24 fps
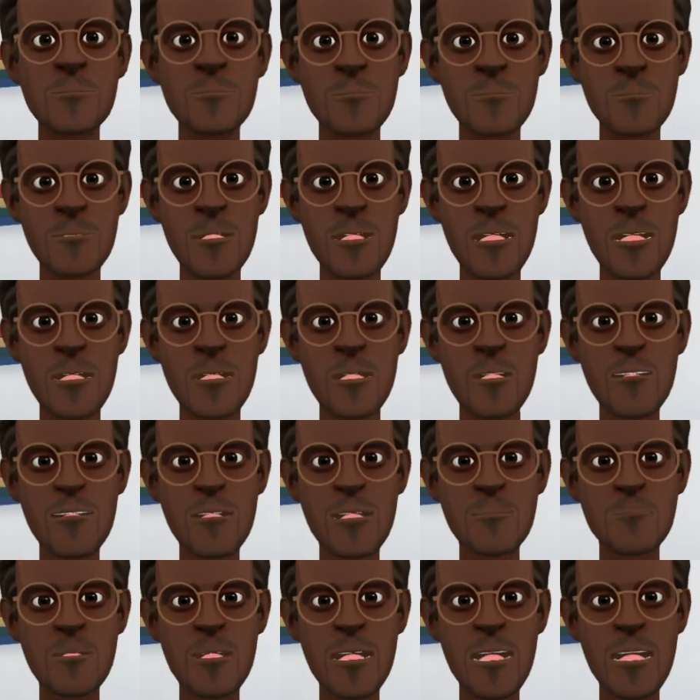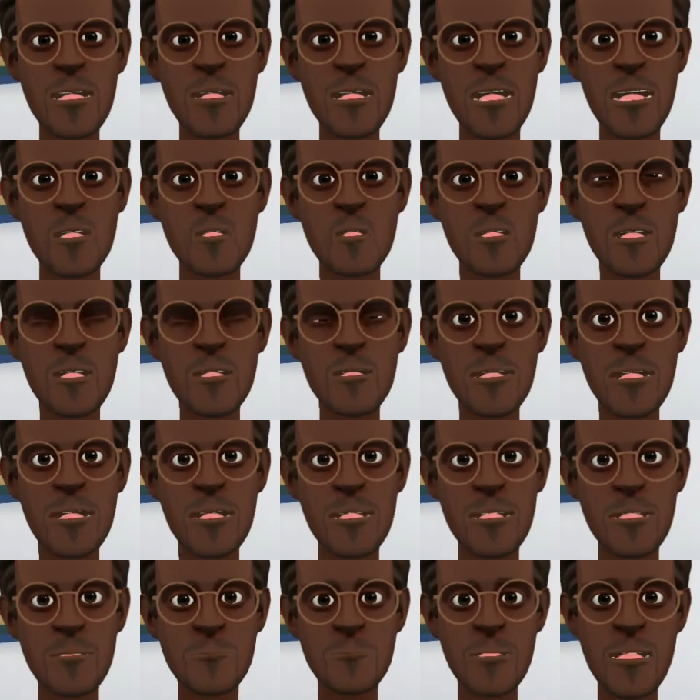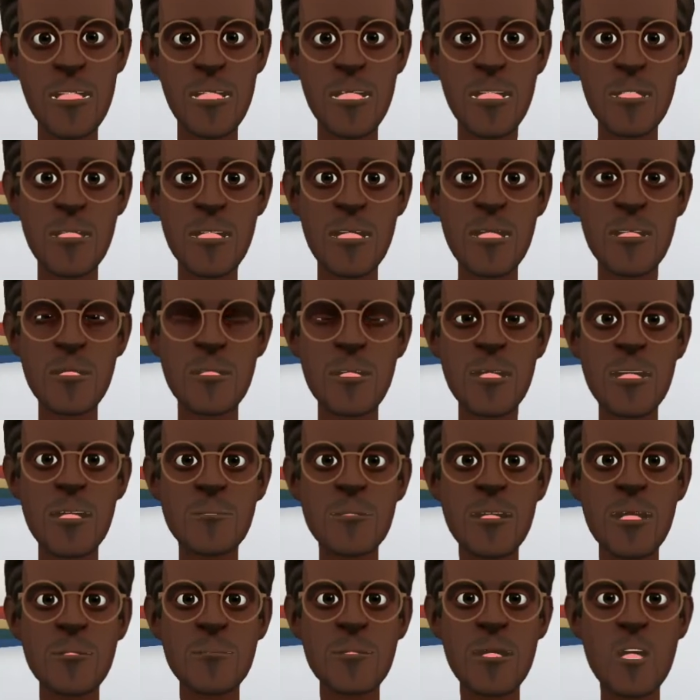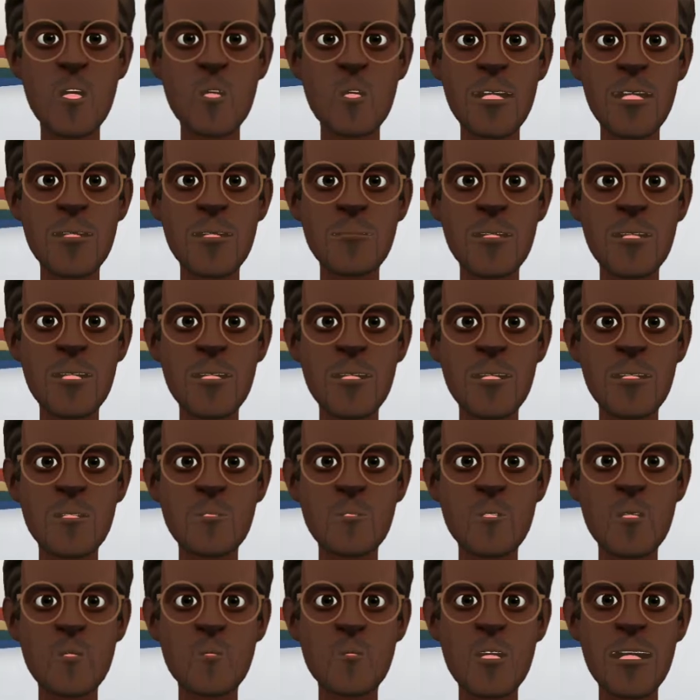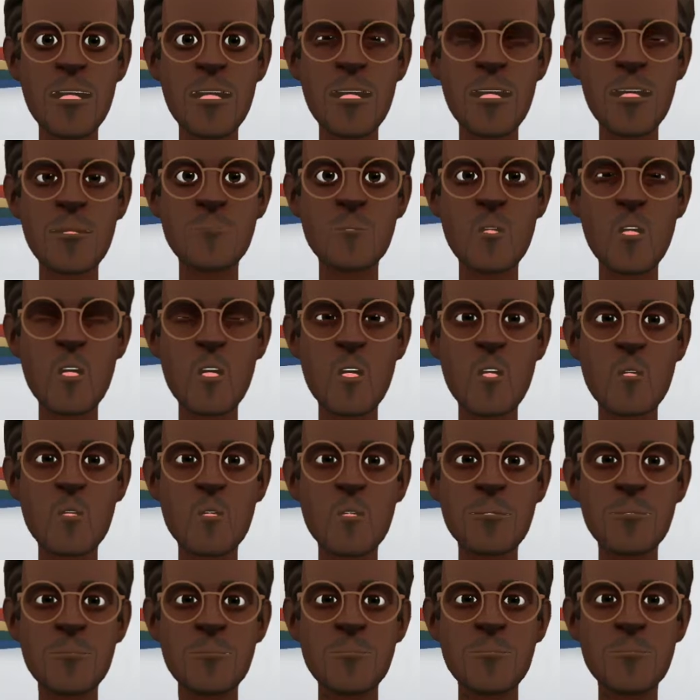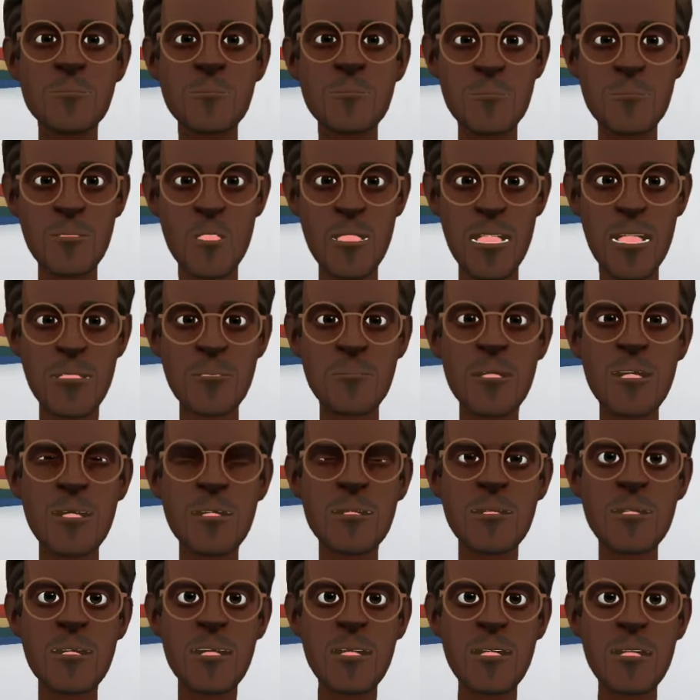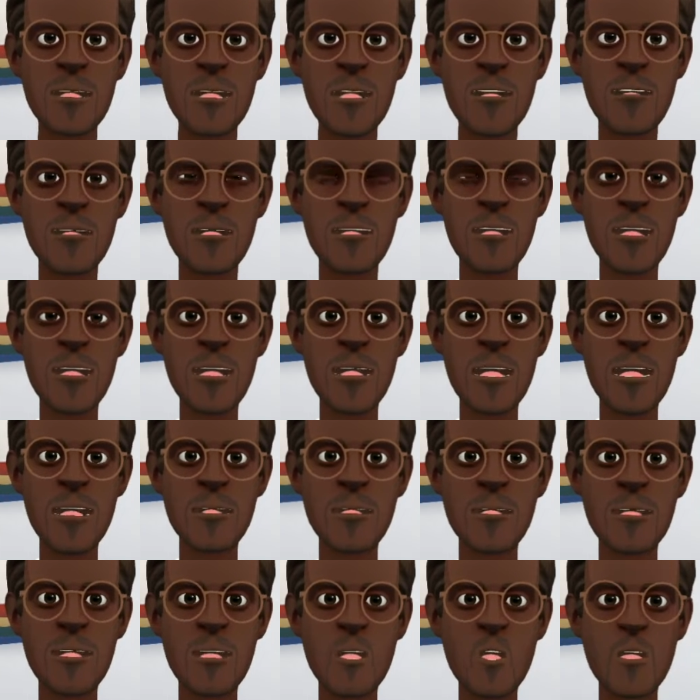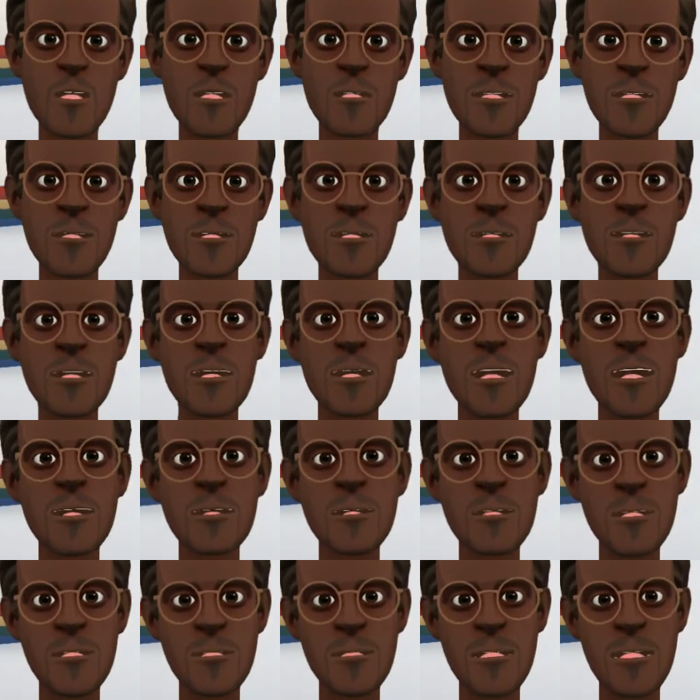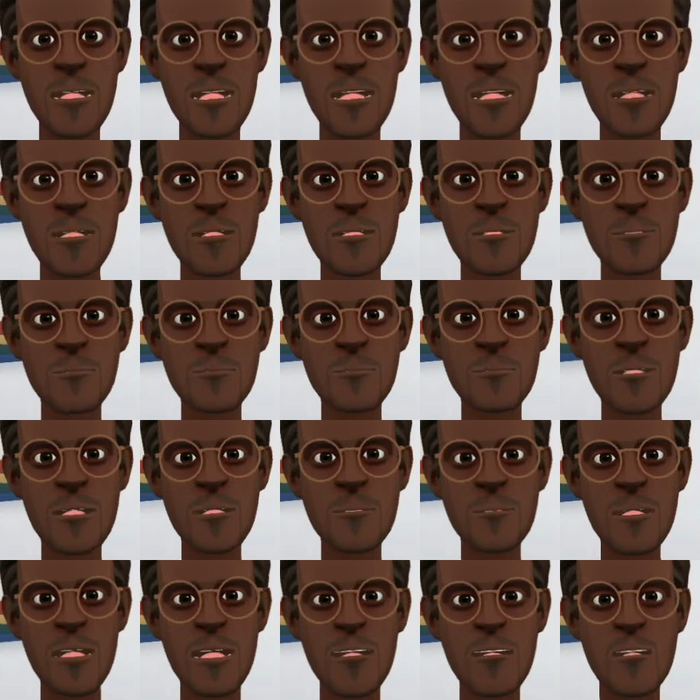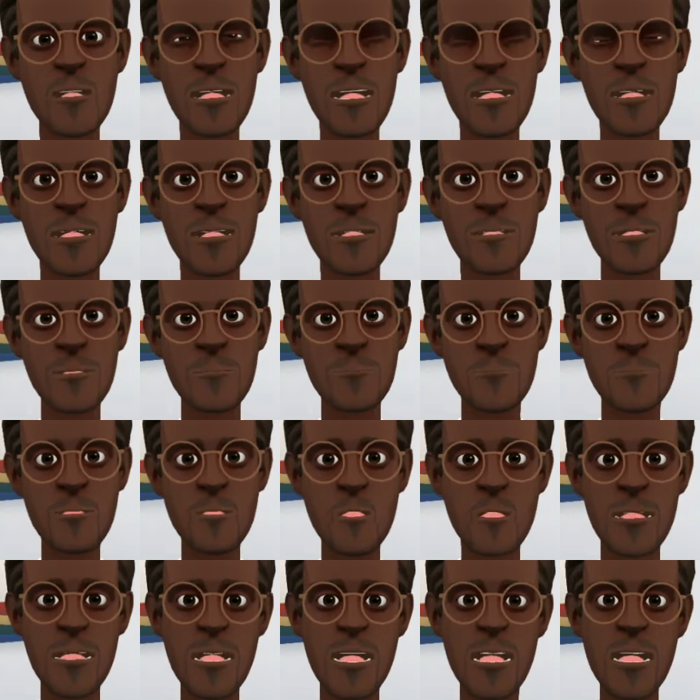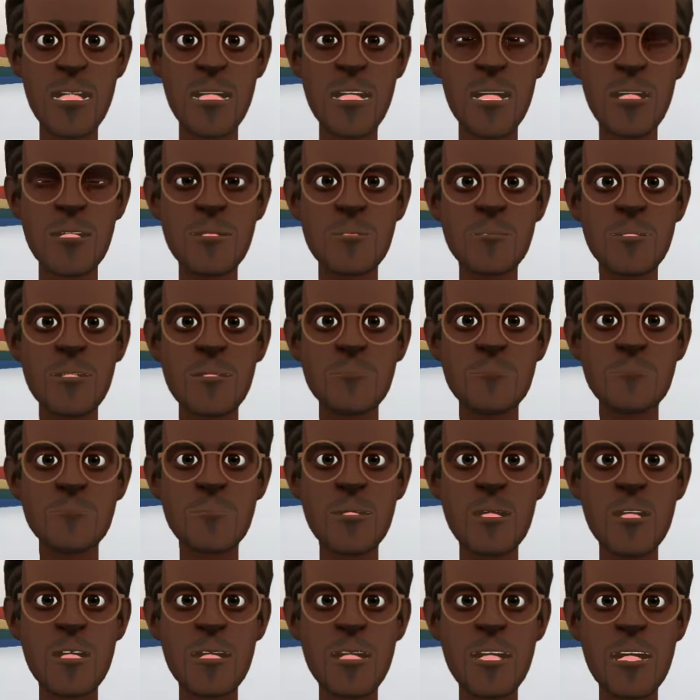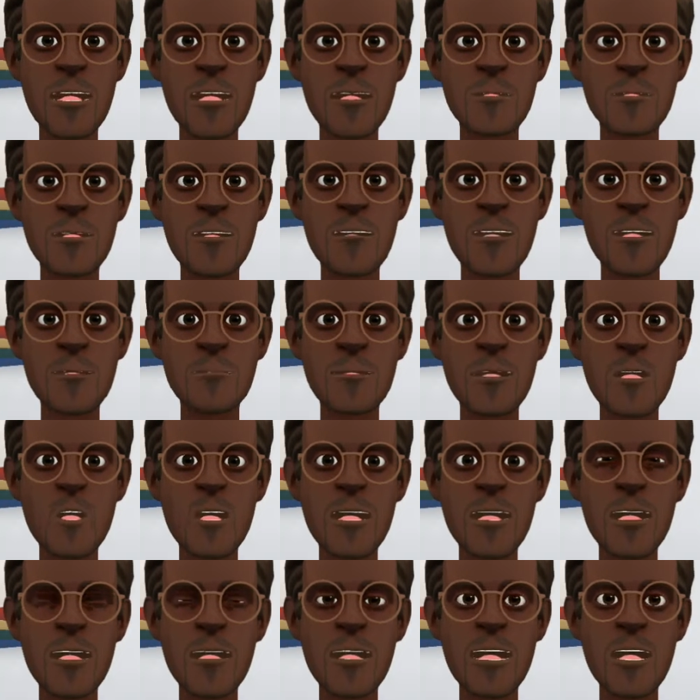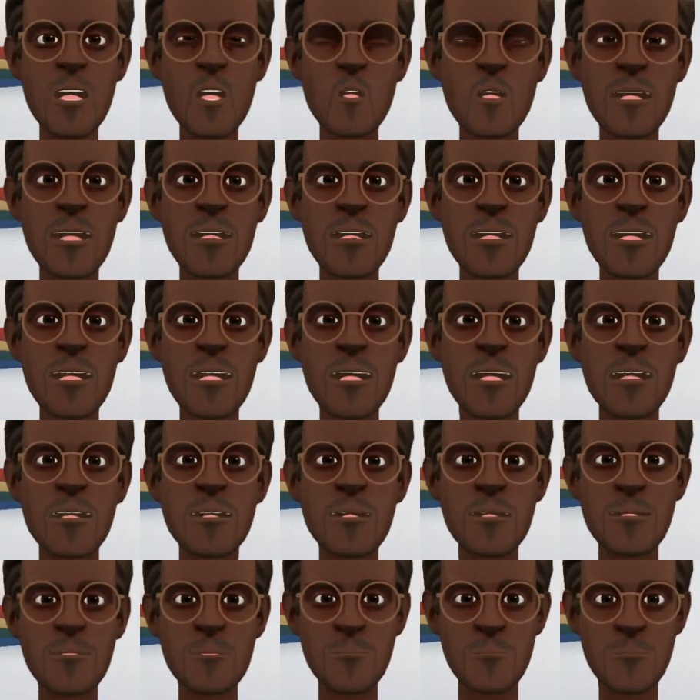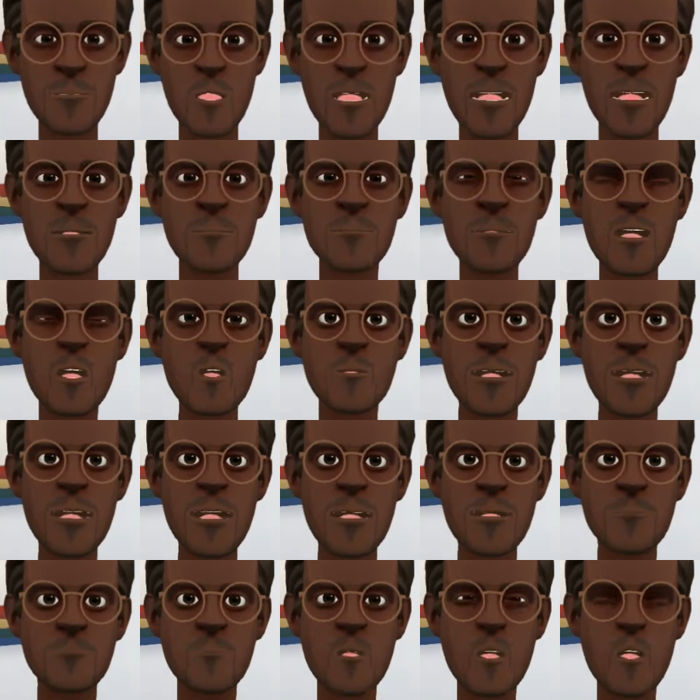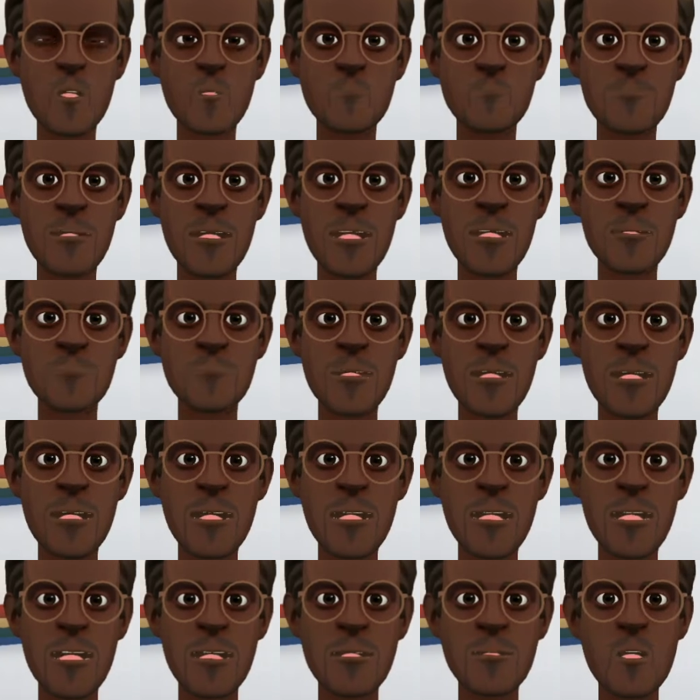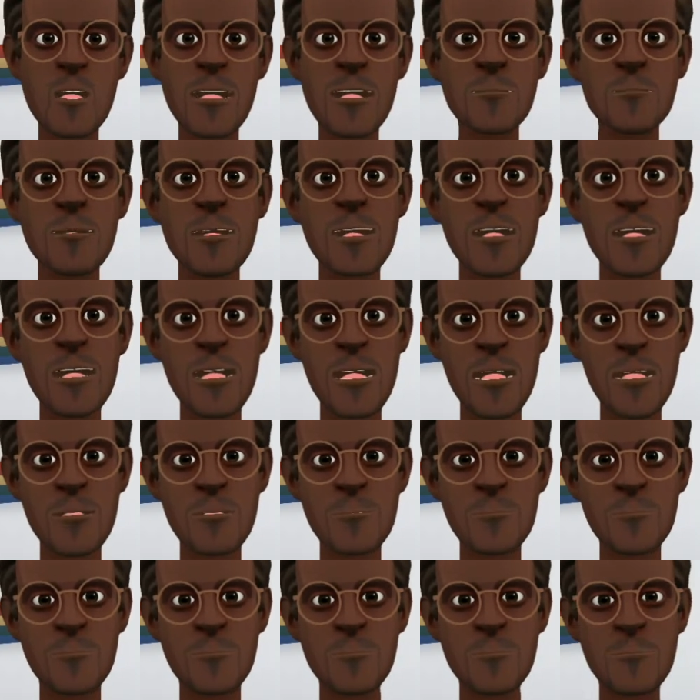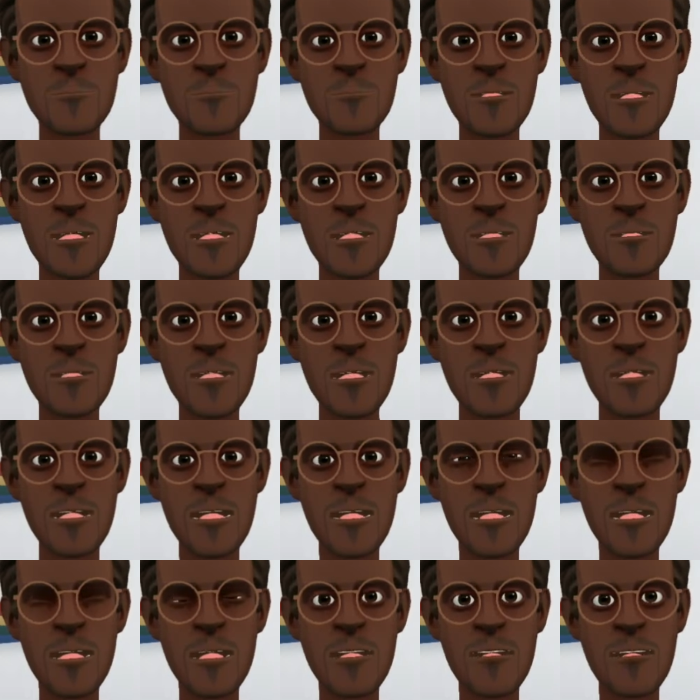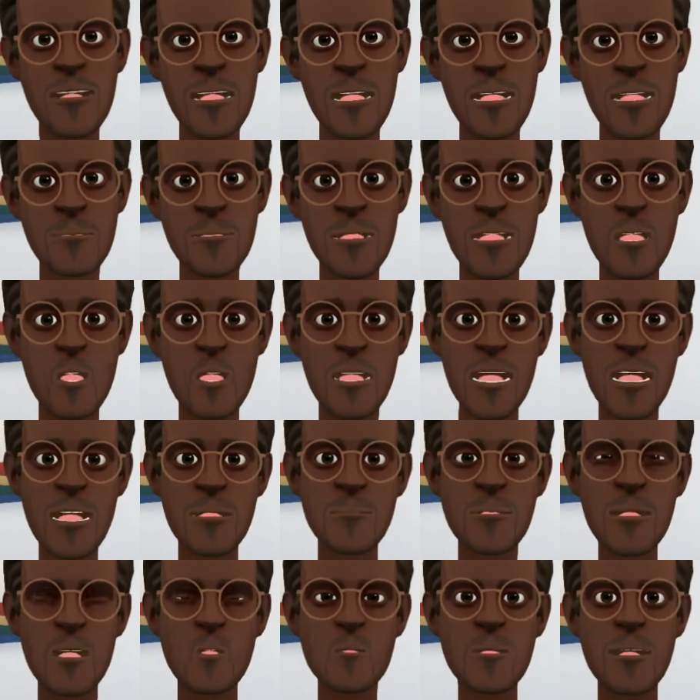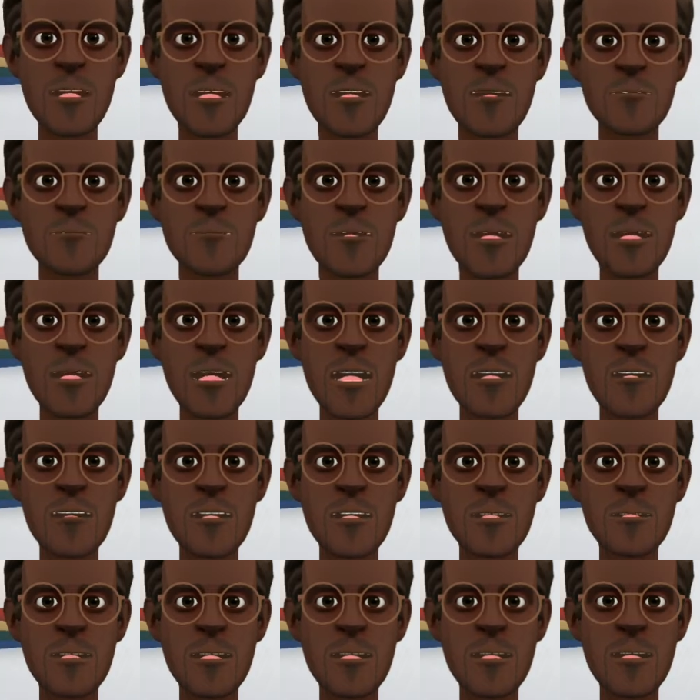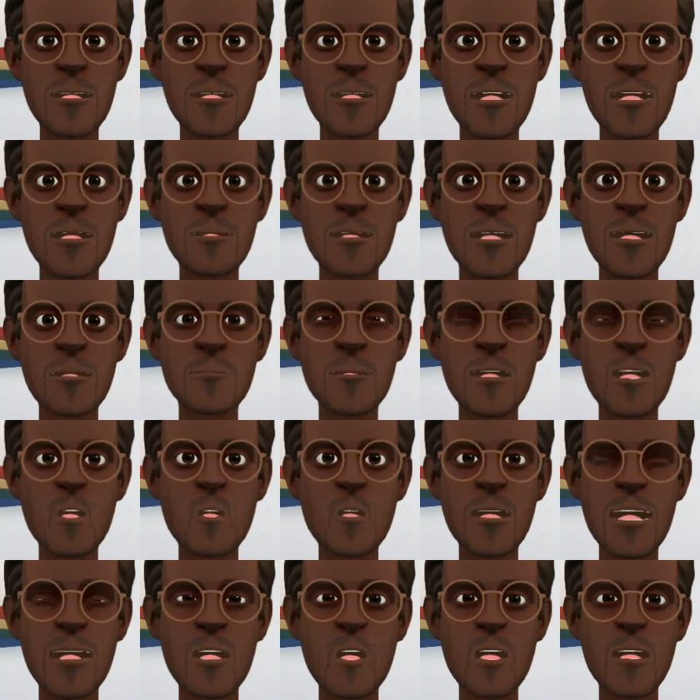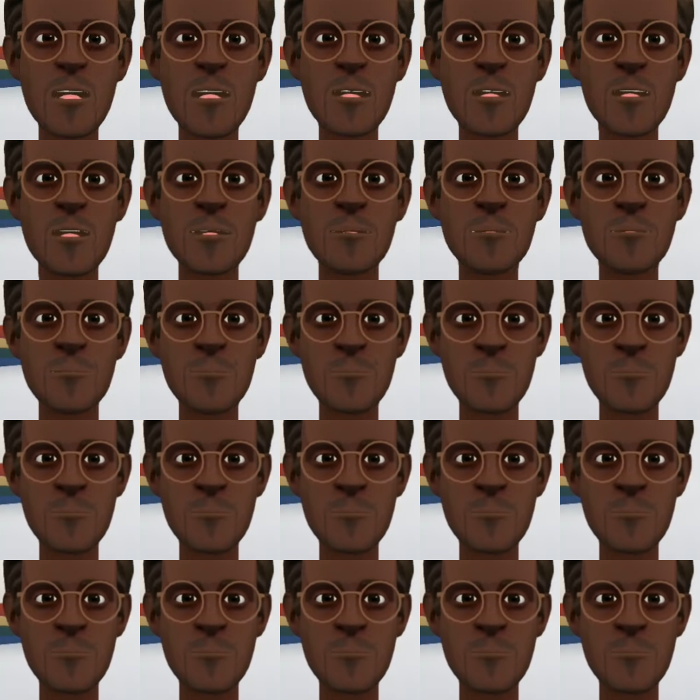The Razer Viper 8 kHz is an ambidextrous gaming mouse aimed at those who play esports. With a price tag of $79.99, the peripheral has a polling rate, capture rate of up to 8,000 Hz, which promises more speed and precision when playing. The accessory is available with the promise of being the fastest gaming mouse in the world.